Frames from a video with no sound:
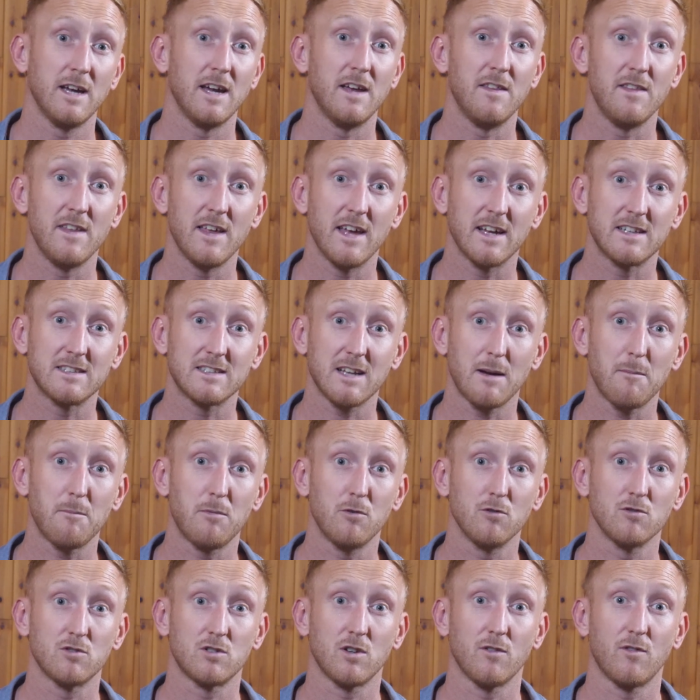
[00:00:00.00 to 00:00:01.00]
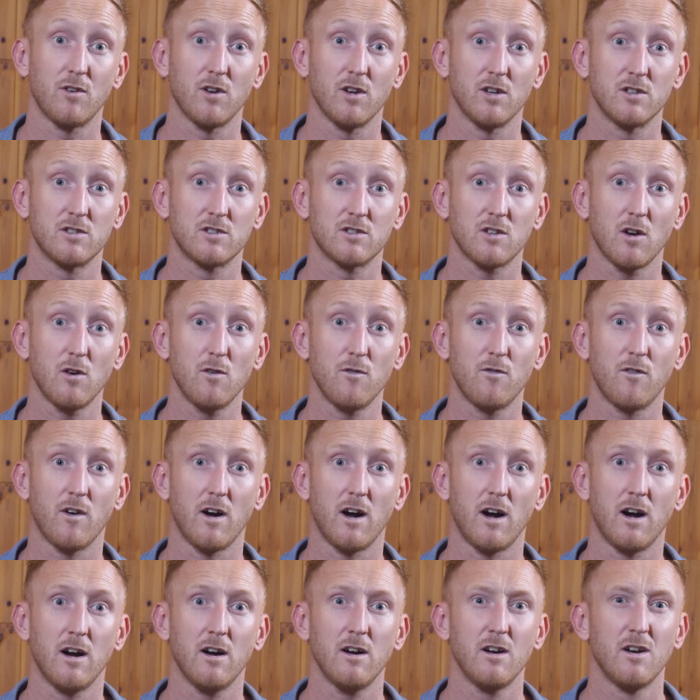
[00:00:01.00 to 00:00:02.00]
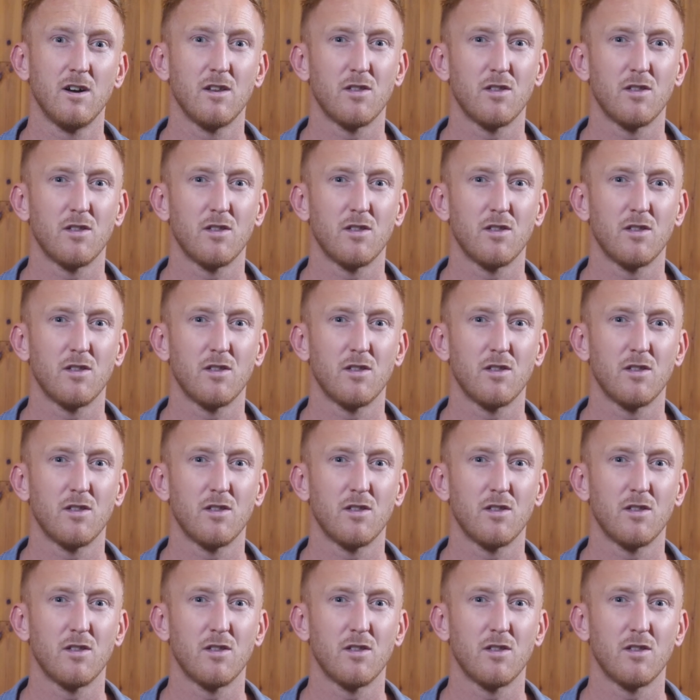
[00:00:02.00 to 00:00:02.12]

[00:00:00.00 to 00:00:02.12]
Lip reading: in the examples you've heard so far,